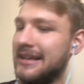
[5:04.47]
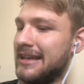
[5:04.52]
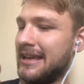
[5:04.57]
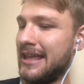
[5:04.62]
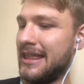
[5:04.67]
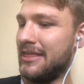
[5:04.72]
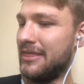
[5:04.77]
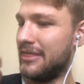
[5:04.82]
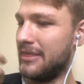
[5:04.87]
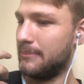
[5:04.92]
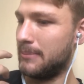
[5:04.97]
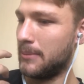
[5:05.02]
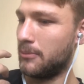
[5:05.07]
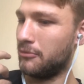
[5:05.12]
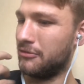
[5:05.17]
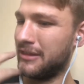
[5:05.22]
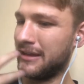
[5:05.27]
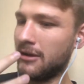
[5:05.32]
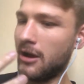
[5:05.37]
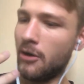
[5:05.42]
and people
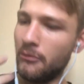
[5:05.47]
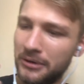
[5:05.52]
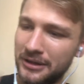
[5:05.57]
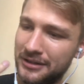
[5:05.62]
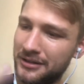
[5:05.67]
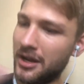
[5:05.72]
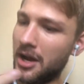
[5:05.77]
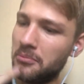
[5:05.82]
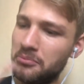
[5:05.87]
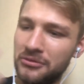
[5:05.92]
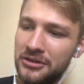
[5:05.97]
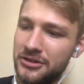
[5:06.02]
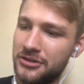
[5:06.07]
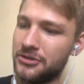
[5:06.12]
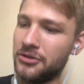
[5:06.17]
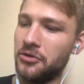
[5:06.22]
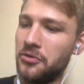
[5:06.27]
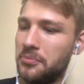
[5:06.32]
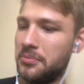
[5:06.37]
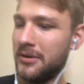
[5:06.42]
think, oh, we're dumb, we're
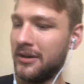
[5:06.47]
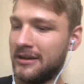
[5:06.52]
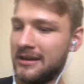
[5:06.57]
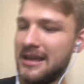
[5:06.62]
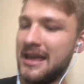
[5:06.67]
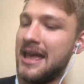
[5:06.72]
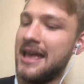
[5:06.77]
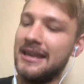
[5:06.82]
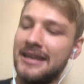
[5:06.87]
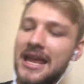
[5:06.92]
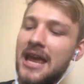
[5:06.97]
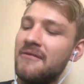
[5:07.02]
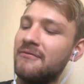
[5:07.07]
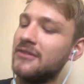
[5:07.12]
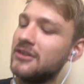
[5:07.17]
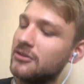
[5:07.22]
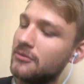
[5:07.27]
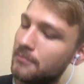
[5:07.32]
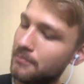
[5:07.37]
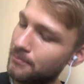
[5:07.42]
stupid, having
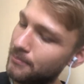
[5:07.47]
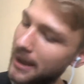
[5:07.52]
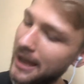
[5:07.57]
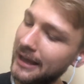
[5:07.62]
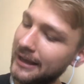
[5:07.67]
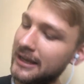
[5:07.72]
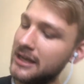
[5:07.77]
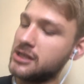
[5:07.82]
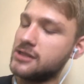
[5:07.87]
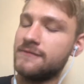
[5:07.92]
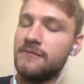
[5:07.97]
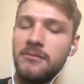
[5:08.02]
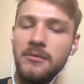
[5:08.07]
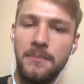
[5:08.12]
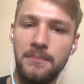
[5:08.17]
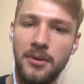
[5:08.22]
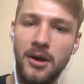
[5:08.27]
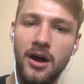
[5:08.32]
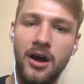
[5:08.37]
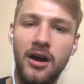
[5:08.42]
this baggage from the
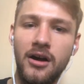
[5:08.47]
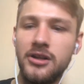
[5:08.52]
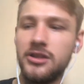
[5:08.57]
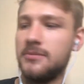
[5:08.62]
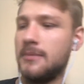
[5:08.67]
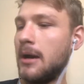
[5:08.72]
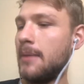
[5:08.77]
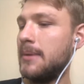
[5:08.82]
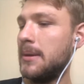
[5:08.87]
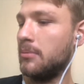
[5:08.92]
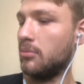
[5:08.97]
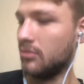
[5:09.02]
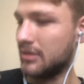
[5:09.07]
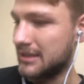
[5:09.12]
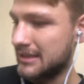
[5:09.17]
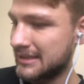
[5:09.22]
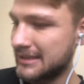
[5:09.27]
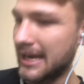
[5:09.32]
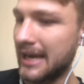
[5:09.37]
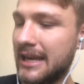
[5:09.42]
past about people who
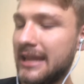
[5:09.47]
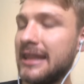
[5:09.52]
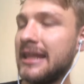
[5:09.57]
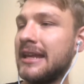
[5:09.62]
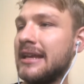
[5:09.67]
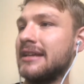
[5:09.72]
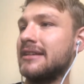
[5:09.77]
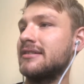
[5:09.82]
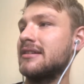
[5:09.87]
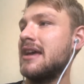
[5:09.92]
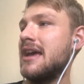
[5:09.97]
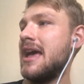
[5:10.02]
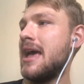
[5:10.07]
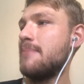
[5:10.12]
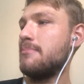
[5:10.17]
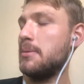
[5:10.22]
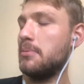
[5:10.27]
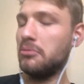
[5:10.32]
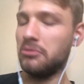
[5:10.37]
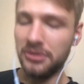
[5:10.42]
said things,
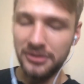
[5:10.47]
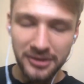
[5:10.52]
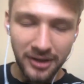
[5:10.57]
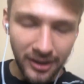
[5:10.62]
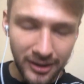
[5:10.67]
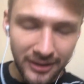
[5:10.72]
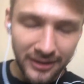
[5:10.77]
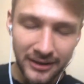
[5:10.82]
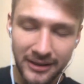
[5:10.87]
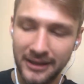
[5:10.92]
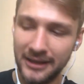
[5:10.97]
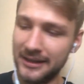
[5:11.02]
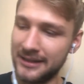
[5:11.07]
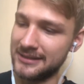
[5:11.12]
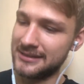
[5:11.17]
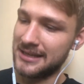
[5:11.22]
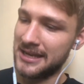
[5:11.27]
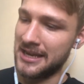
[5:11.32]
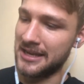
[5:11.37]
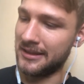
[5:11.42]
people who've done things,
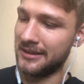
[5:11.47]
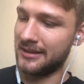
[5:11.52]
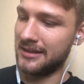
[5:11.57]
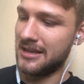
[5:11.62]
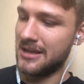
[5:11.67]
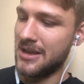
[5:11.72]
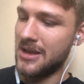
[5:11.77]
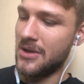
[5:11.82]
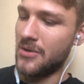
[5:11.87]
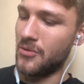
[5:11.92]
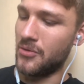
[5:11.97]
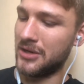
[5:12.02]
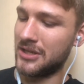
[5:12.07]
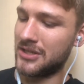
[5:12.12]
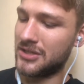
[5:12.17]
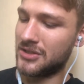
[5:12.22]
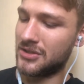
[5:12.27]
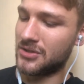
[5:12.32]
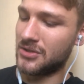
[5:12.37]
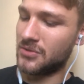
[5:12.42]
and
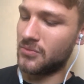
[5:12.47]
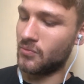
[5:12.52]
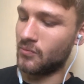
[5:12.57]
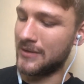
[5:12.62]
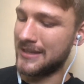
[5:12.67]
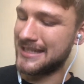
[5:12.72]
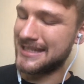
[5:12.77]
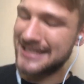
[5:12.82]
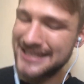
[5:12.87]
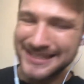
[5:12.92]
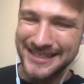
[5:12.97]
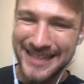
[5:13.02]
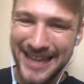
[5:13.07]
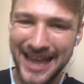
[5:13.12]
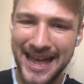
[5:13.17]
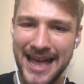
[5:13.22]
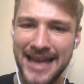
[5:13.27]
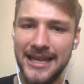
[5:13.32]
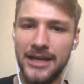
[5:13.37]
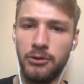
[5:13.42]
we're
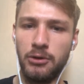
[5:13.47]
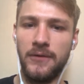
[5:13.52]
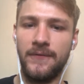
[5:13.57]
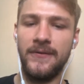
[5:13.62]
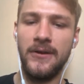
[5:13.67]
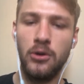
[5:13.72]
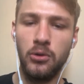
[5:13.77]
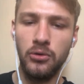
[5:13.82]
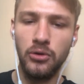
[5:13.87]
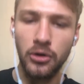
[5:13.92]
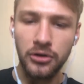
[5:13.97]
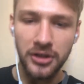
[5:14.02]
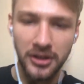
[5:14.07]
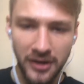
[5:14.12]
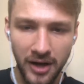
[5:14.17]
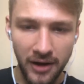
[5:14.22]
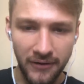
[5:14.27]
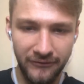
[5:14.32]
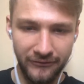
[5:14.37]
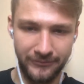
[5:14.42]
scared and we feel not
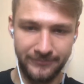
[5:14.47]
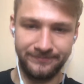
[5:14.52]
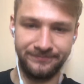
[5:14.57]
enough.